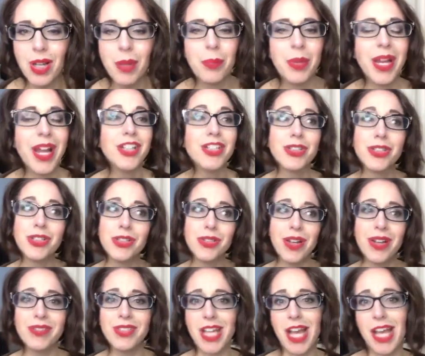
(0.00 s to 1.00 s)
But I sure do
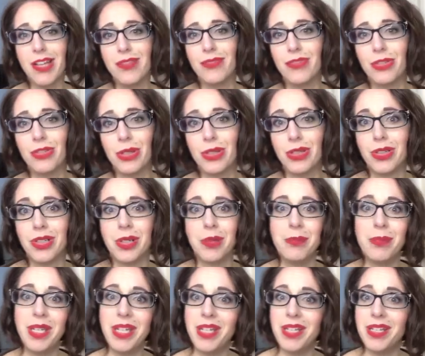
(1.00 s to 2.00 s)
have time for
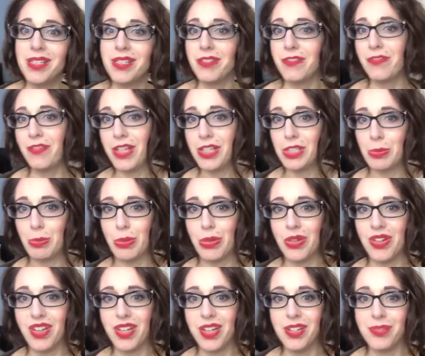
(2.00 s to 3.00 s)
committees and
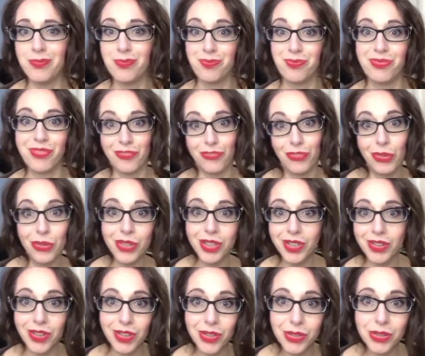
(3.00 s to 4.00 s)
Facebook and folding
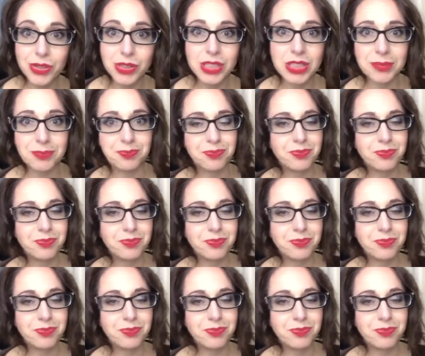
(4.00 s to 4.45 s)
clothes.